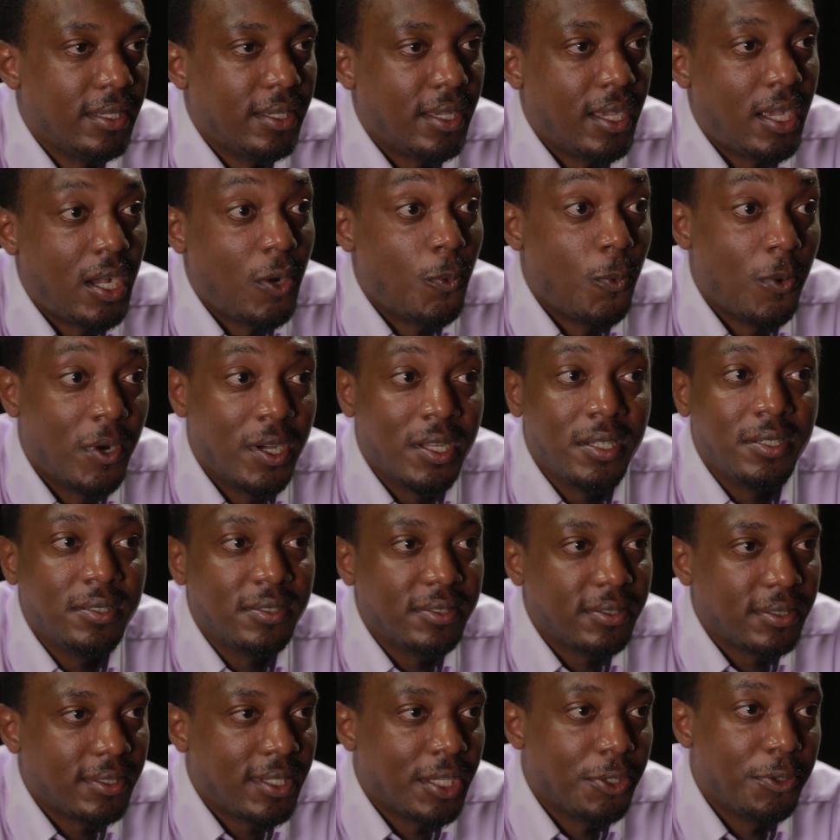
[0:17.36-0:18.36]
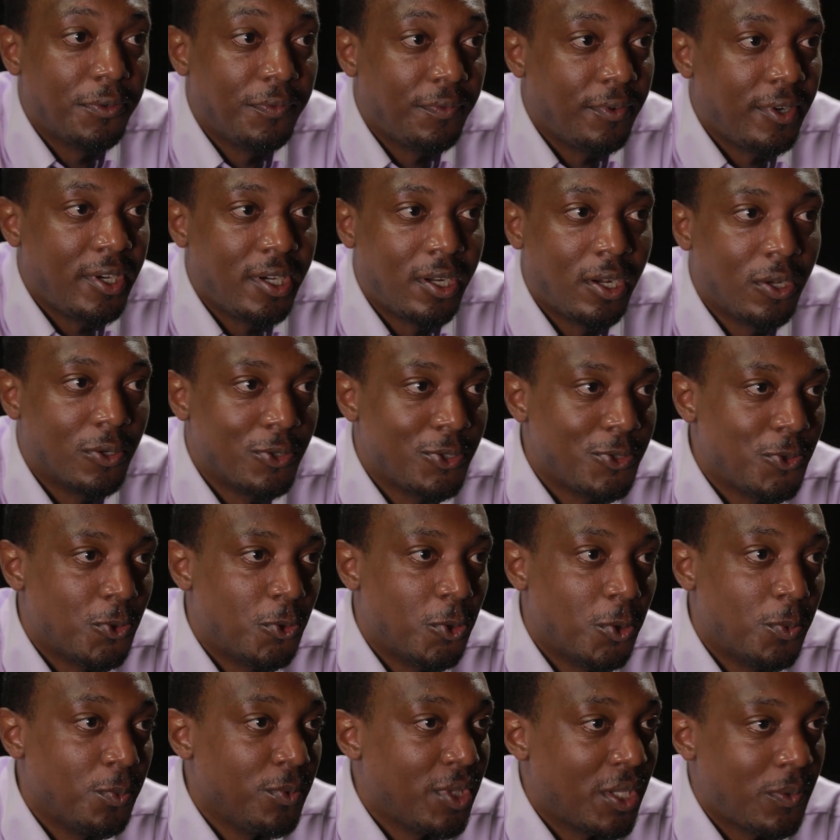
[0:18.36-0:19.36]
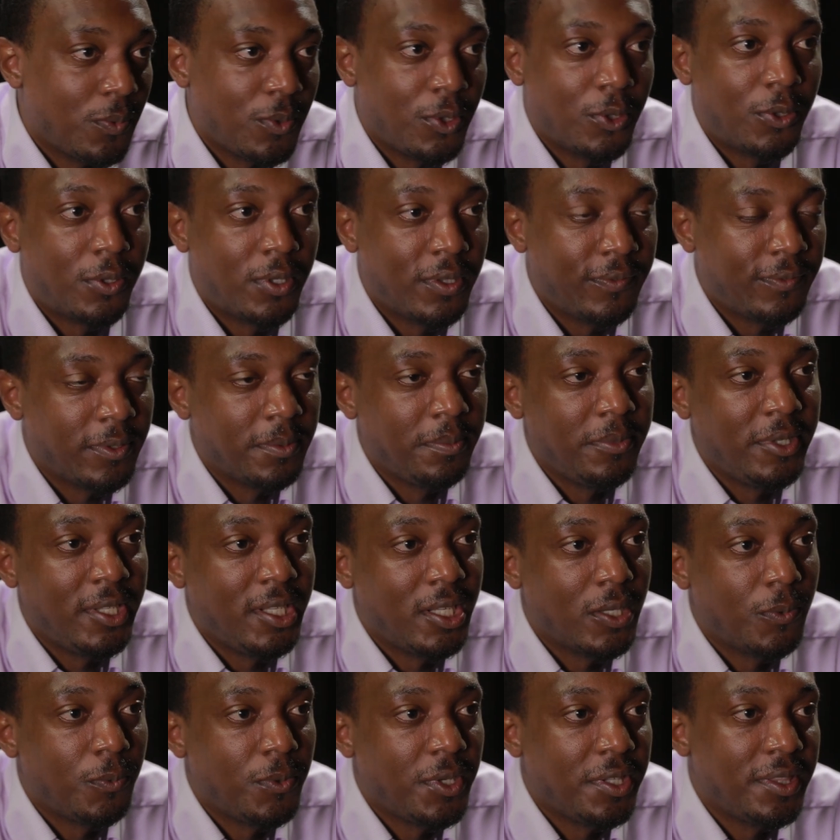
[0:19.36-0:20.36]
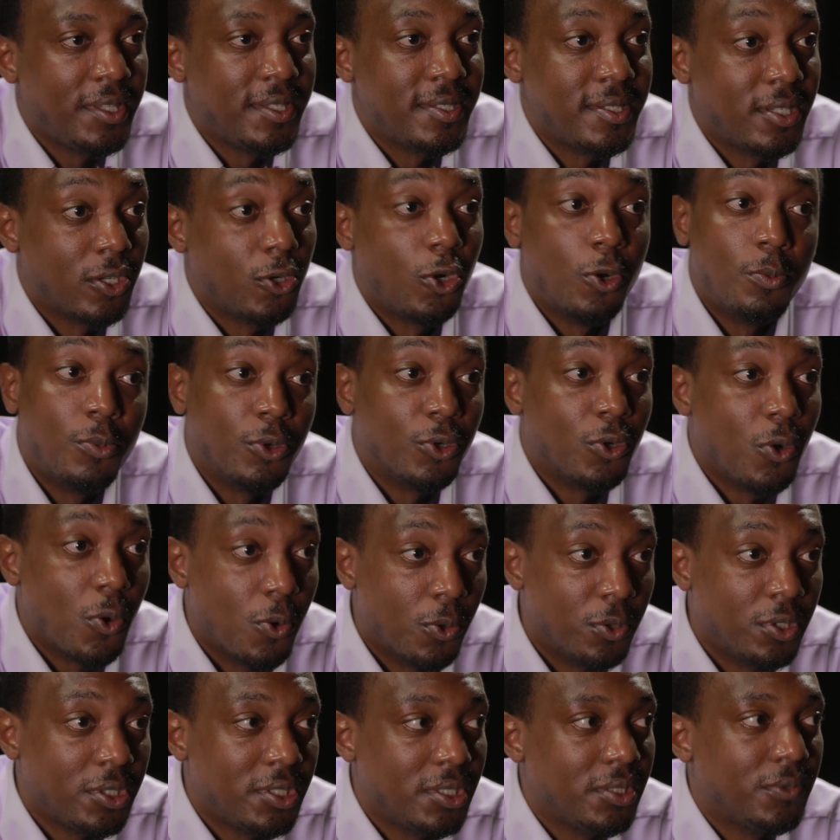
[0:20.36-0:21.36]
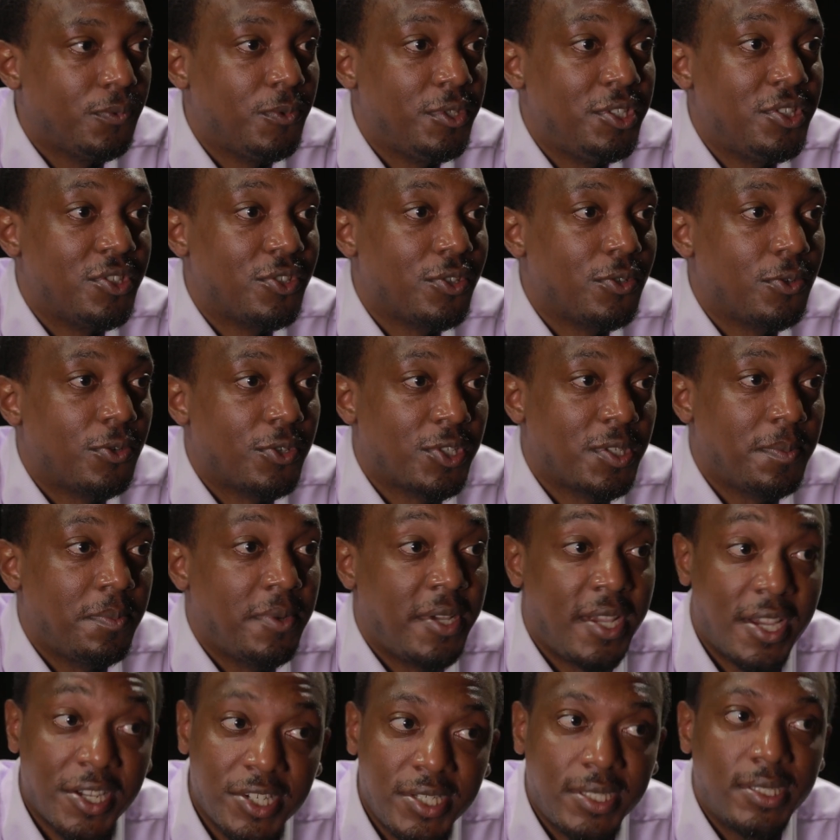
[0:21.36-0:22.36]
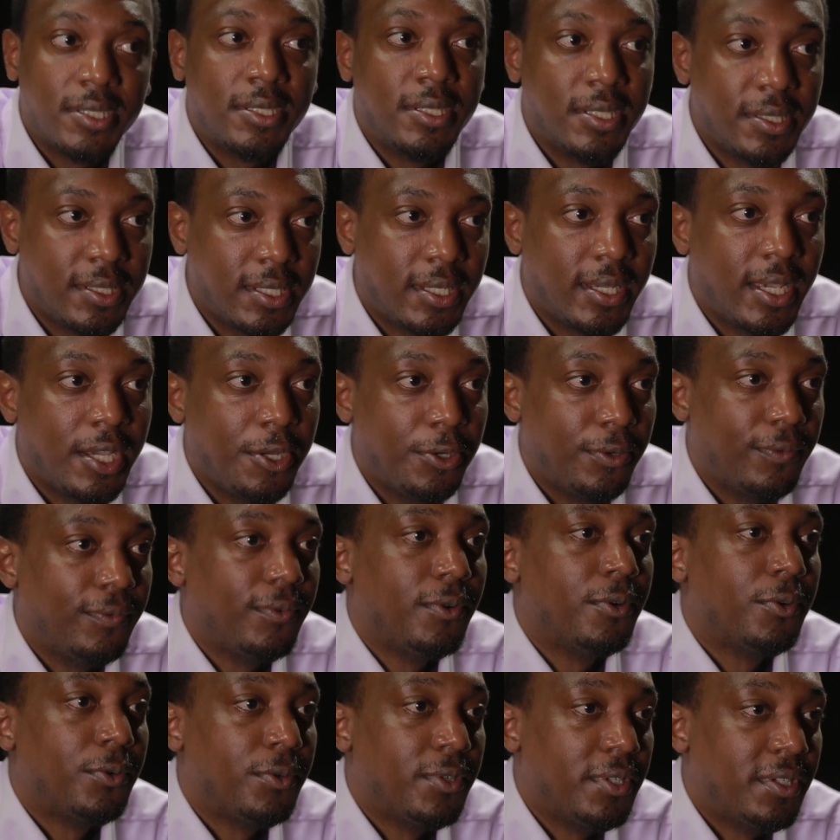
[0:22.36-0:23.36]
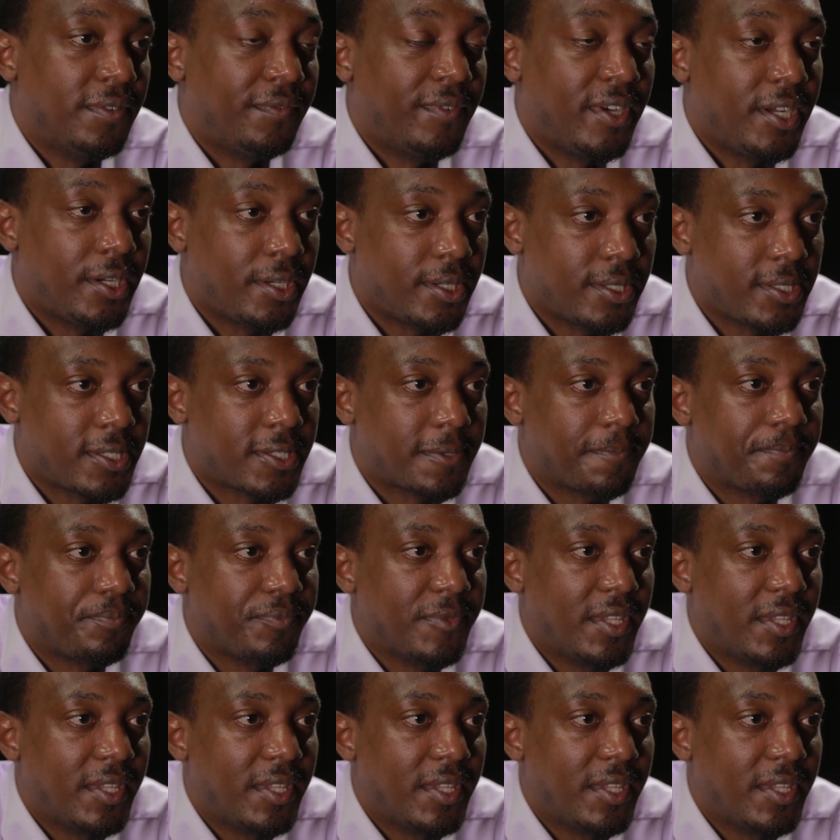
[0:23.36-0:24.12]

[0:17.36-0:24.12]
Uh, one kind of very close to home that we're all familiar with is the common cold, which is caused by actually another kind of coronavirus.